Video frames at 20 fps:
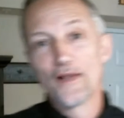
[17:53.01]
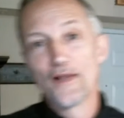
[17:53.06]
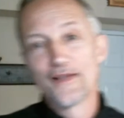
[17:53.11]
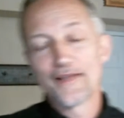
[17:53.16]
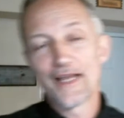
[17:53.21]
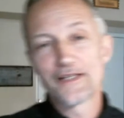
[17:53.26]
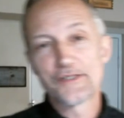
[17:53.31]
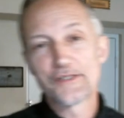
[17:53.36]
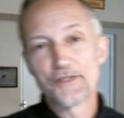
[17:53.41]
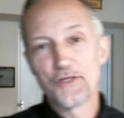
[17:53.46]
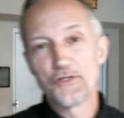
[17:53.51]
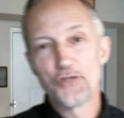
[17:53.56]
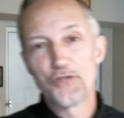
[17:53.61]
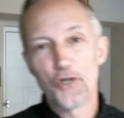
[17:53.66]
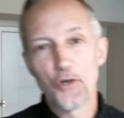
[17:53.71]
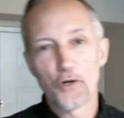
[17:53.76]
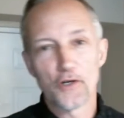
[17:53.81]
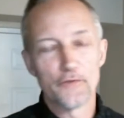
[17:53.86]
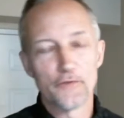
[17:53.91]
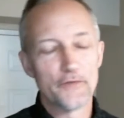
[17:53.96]
That's the
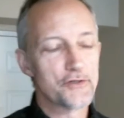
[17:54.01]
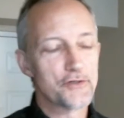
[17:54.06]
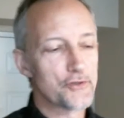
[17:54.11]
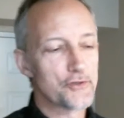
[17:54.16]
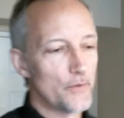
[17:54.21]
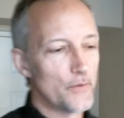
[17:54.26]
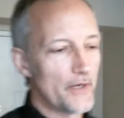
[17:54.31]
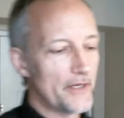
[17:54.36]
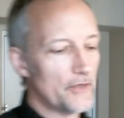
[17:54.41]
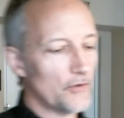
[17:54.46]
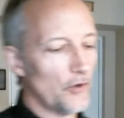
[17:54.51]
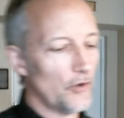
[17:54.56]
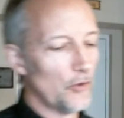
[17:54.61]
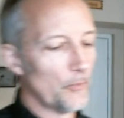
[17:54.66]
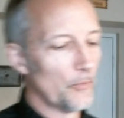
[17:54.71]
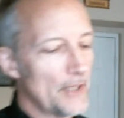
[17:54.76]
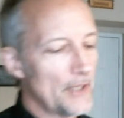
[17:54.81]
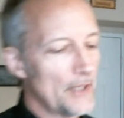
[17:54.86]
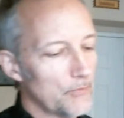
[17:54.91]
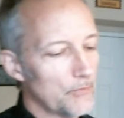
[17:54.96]
joke of these 20 year old
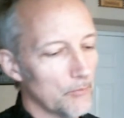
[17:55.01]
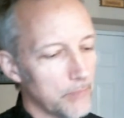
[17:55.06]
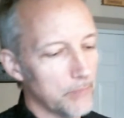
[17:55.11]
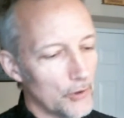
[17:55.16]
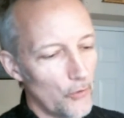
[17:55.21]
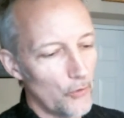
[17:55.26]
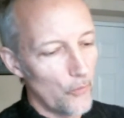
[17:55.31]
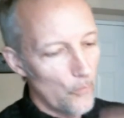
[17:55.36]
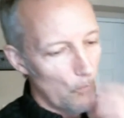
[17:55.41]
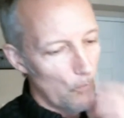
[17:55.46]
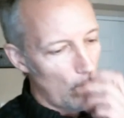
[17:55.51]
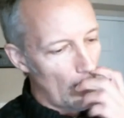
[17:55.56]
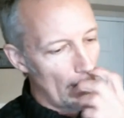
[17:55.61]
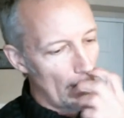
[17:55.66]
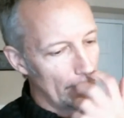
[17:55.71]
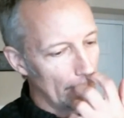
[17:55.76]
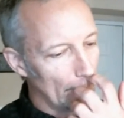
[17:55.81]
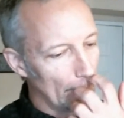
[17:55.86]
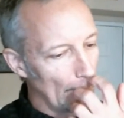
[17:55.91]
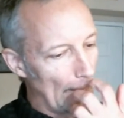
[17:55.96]
people. Blue Hawaii,
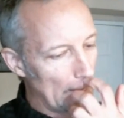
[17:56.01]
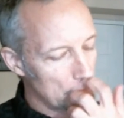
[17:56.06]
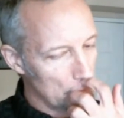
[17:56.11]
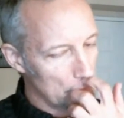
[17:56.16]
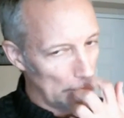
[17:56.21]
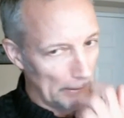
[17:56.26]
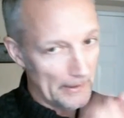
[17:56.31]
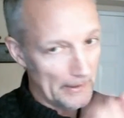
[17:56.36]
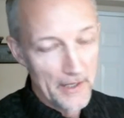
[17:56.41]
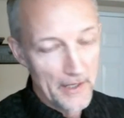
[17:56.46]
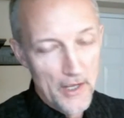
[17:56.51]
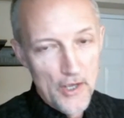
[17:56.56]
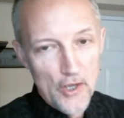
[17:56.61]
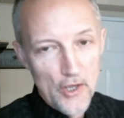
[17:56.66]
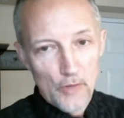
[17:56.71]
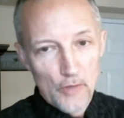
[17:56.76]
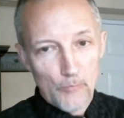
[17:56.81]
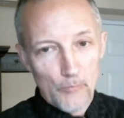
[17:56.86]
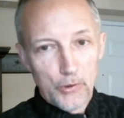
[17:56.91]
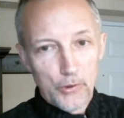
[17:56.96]
they were actually
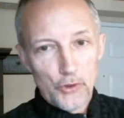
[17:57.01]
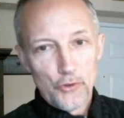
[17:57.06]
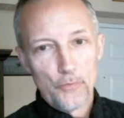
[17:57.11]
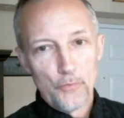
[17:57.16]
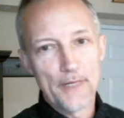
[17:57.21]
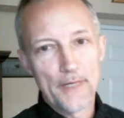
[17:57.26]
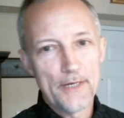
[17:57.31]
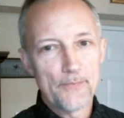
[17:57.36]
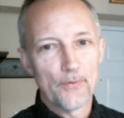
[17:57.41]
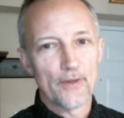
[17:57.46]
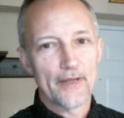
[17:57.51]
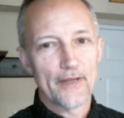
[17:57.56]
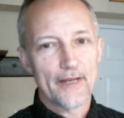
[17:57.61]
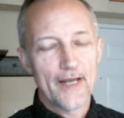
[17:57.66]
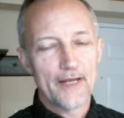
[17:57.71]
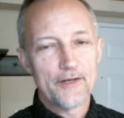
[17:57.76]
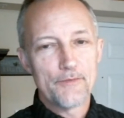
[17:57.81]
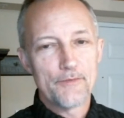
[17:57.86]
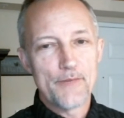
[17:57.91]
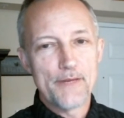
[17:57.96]
blue people that
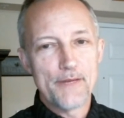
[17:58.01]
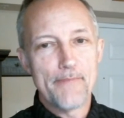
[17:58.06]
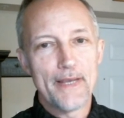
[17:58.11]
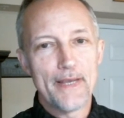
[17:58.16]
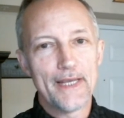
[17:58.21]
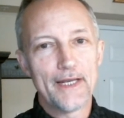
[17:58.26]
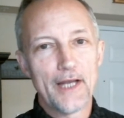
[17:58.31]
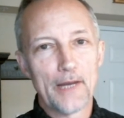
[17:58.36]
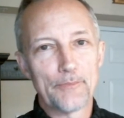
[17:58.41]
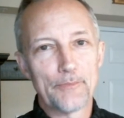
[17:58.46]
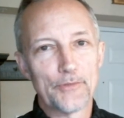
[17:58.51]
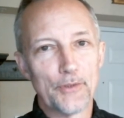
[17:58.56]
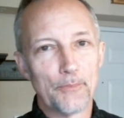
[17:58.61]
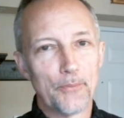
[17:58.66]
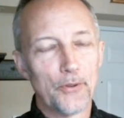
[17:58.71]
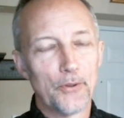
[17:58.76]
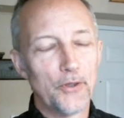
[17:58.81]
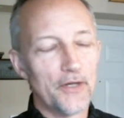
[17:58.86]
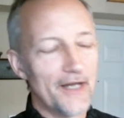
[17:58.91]
had to be made up to put